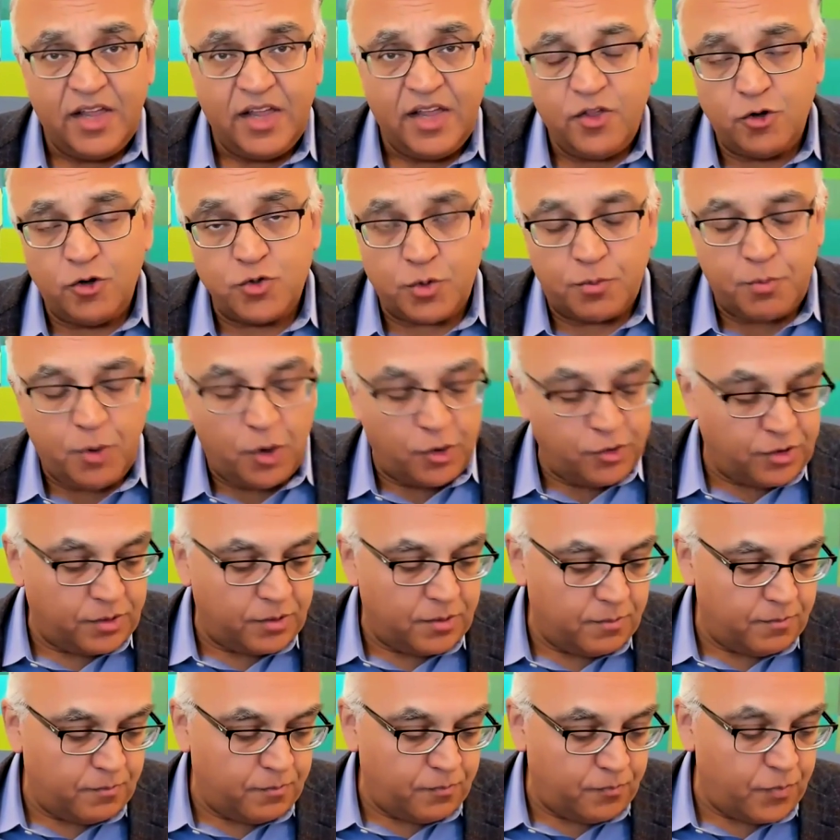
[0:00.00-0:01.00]
Those were both
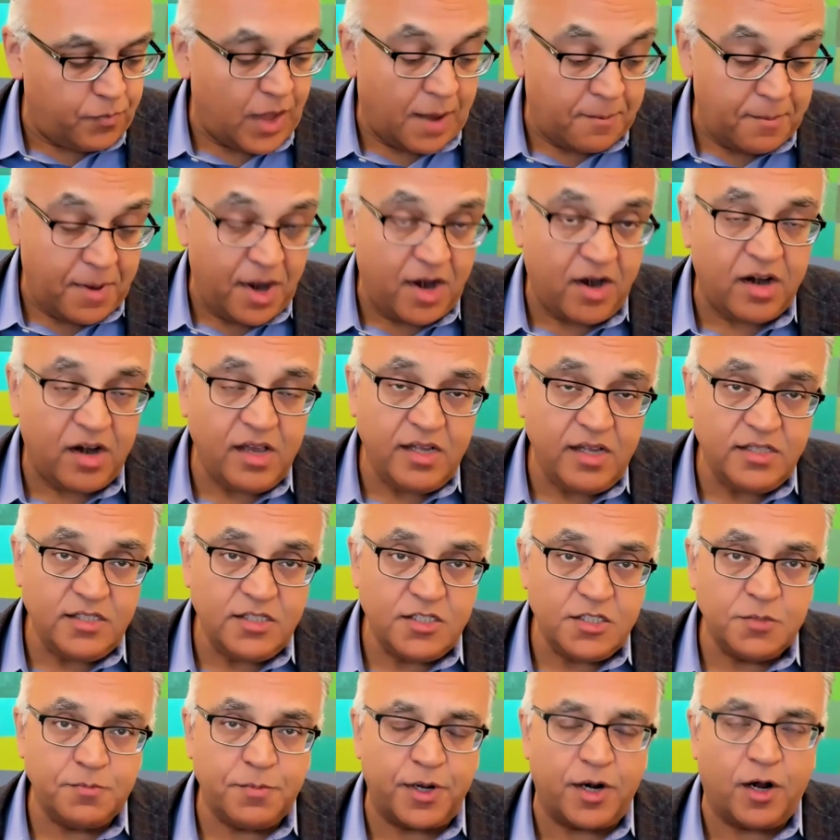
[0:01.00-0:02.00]

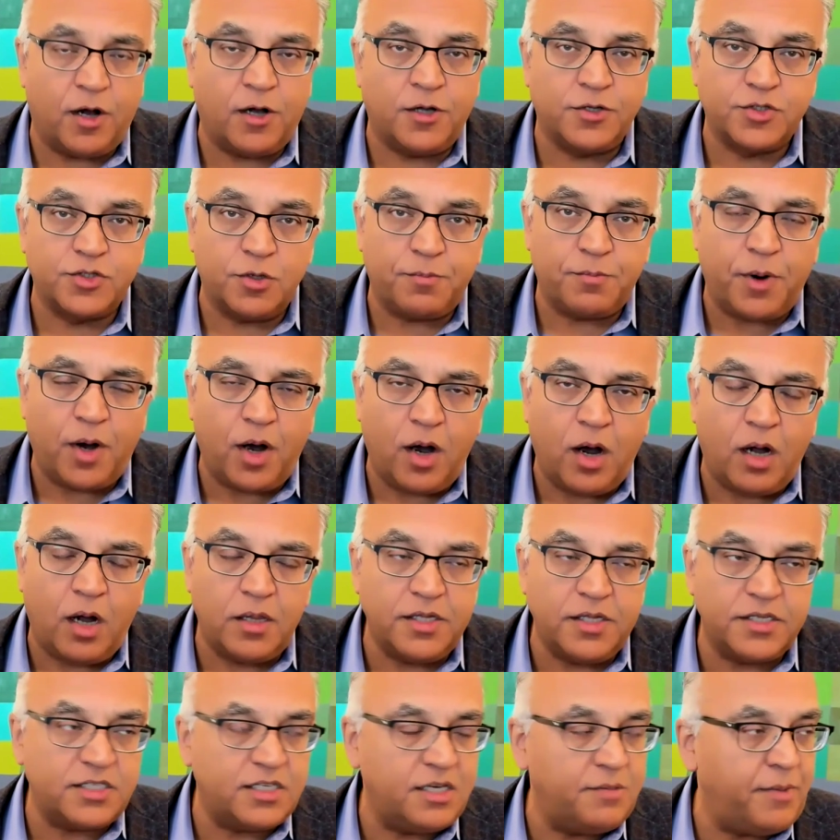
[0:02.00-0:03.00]
Americans, but also
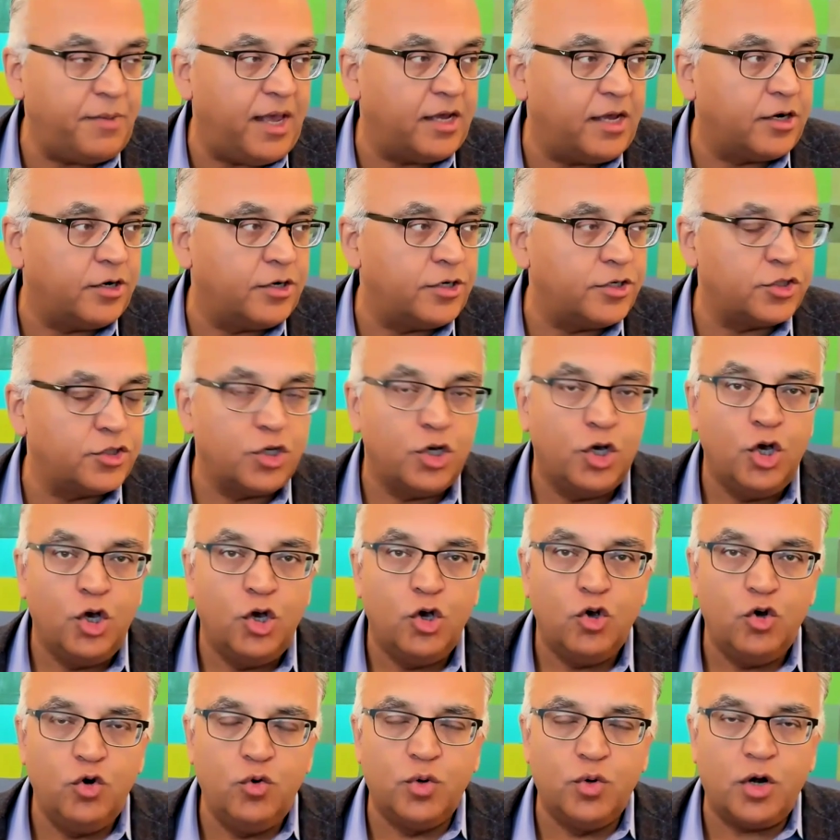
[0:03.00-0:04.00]
policymakers
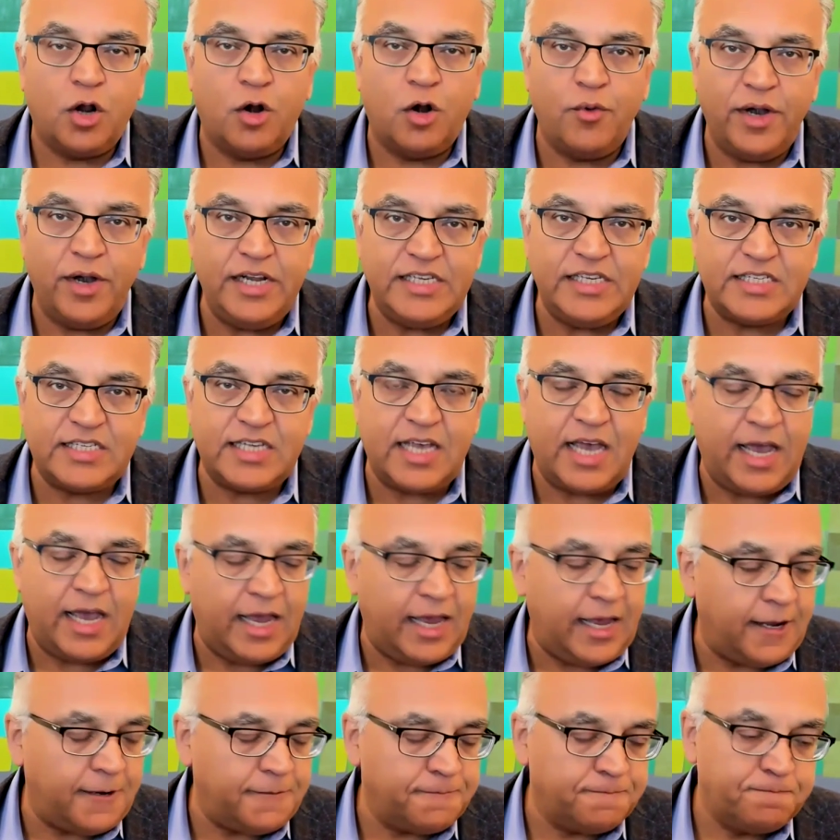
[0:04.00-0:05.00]
who were already
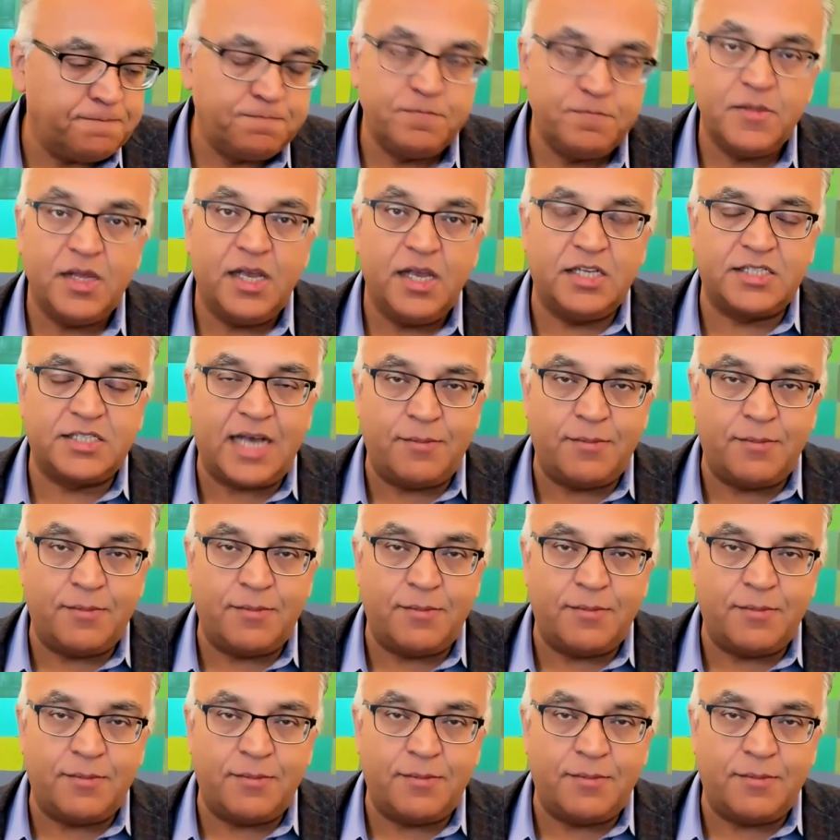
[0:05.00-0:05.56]
saying, it's